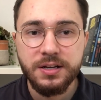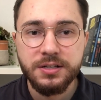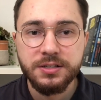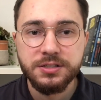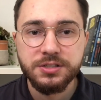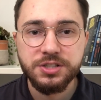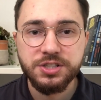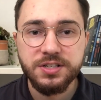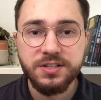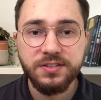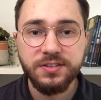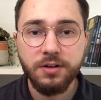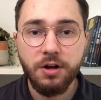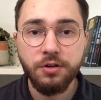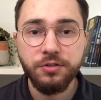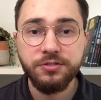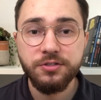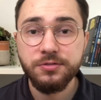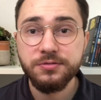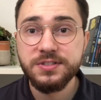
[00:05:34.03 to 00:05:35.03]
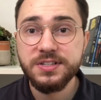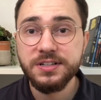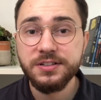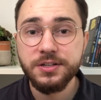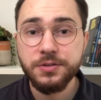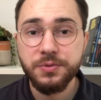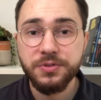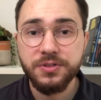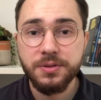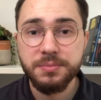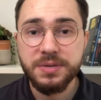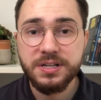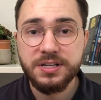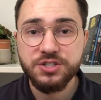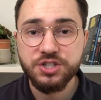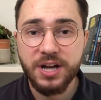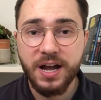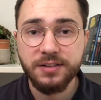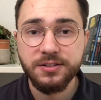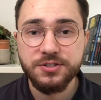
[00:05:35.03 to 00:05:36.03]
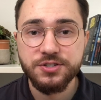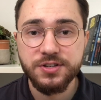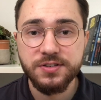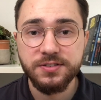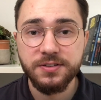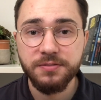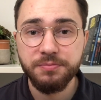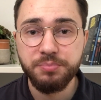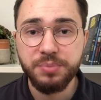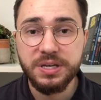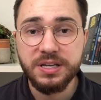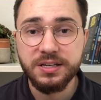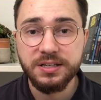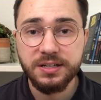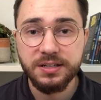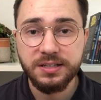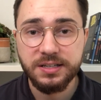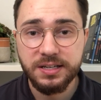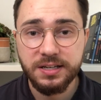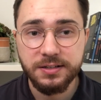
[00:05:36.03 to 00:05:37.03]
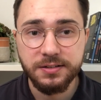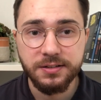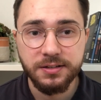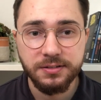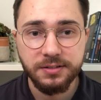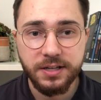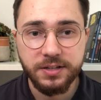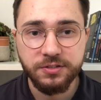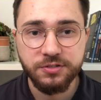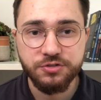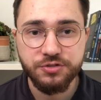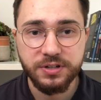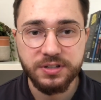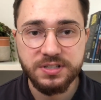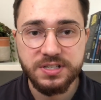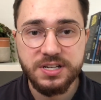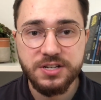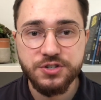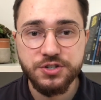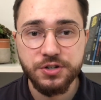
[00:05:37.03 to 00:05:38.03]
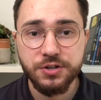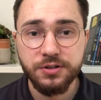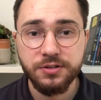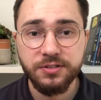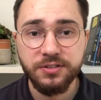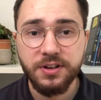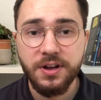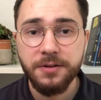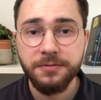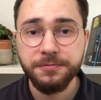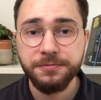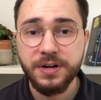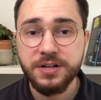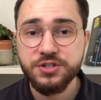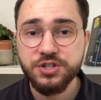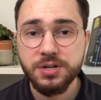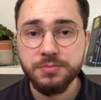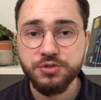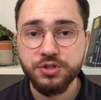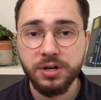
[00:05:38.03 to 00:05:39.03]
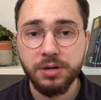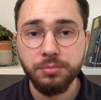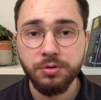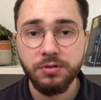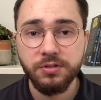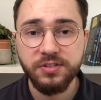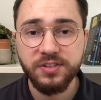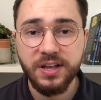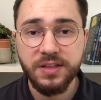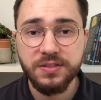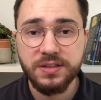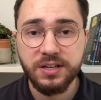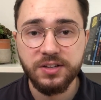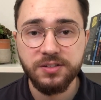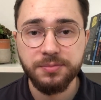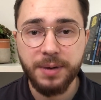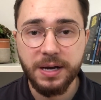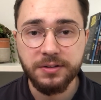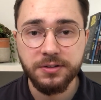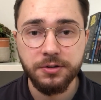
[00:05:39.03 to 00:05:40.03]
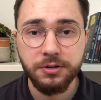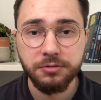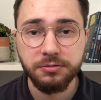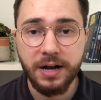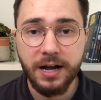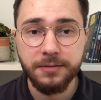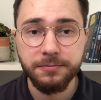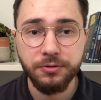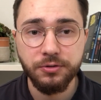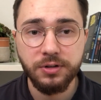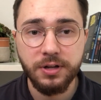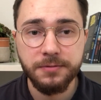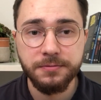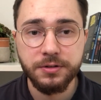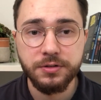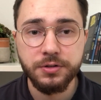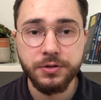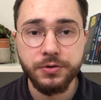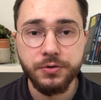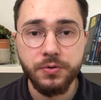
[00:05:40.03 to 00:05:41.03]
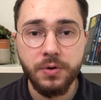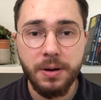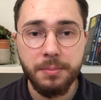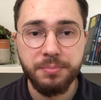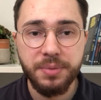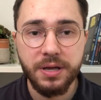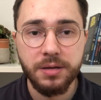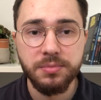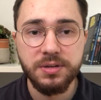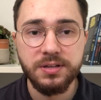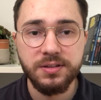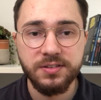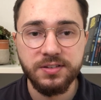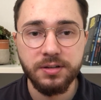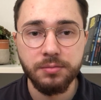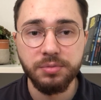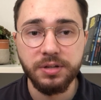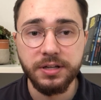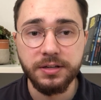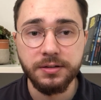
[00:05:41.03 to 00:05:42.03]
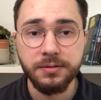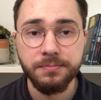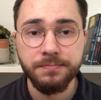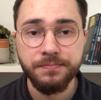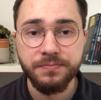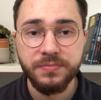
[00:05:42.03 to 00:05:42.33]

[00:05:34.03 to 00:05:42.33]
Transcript: She is also dealing with the many challenges of being a kid, like strict teachers, friendship troubles, and the expected arrival of a new baby sibling.